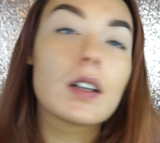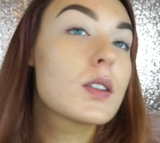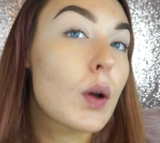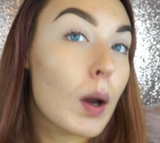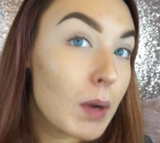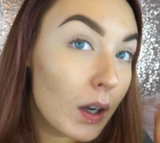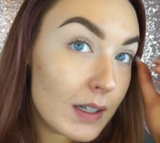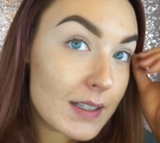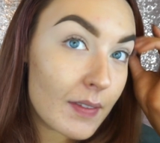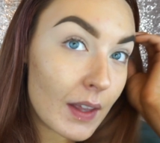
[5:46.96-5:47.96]
So I'm not going
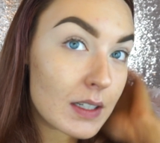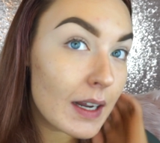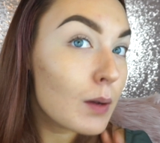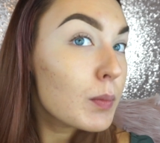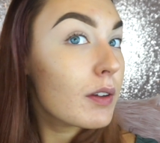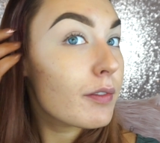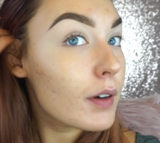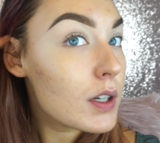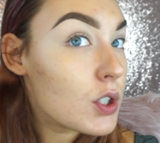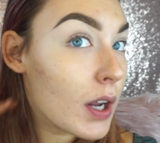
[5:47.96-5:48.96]
to set that down, but the
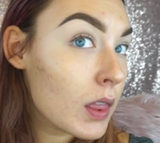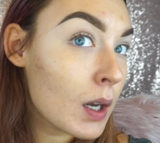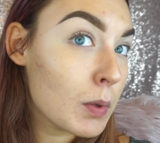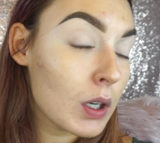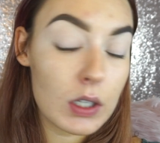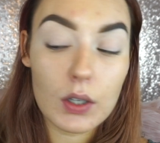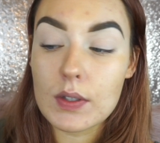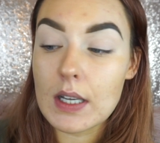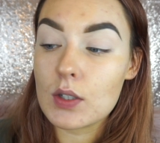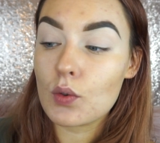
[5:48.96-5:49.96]
first shade that I'm going to
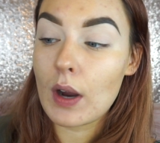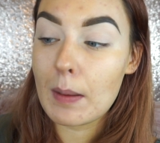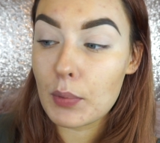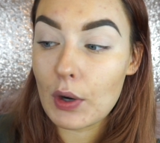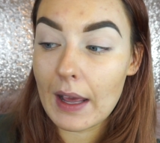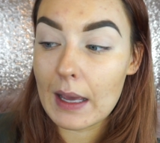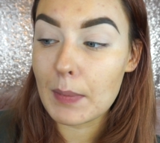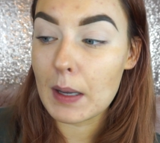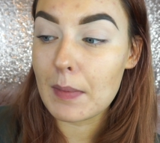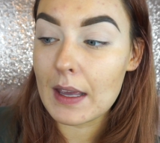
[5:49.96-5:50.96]
use is Creme Brûlée
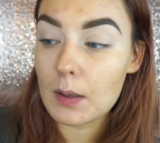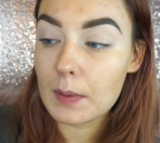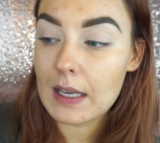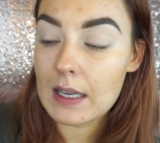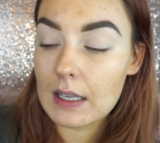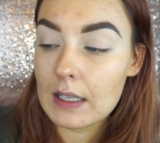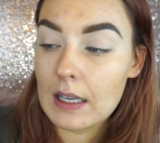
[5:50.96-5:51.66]
by Geek.